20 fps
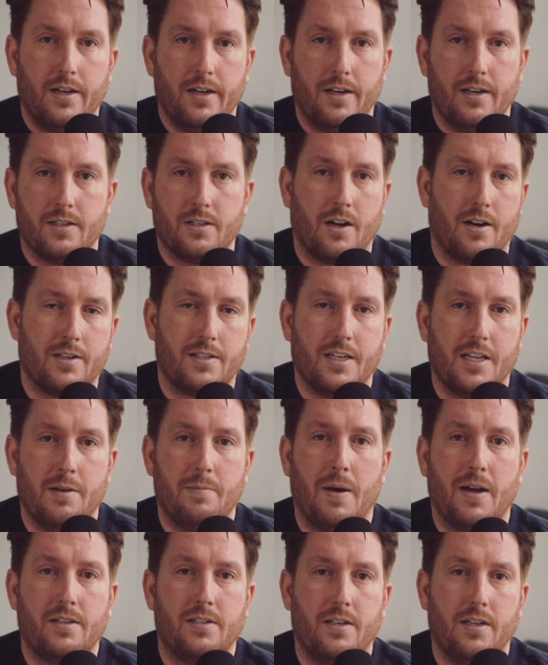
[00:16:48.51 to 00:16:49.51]
It is honestly the
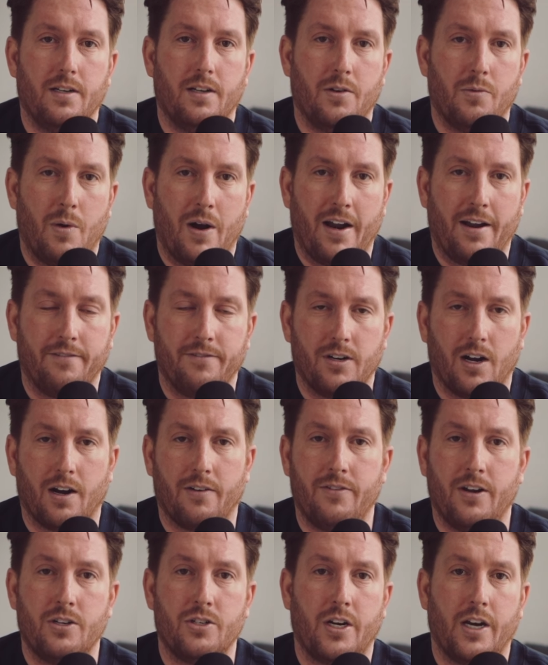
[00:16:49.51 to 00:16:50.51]
best deal in wedding
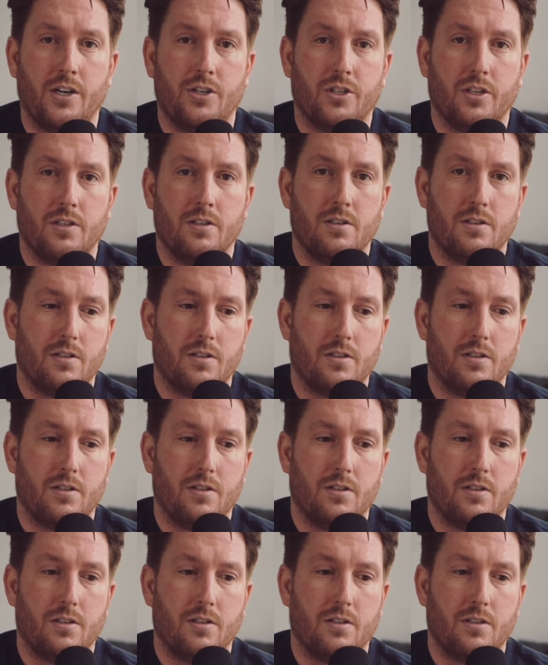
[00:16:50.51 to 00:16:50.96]
photography education.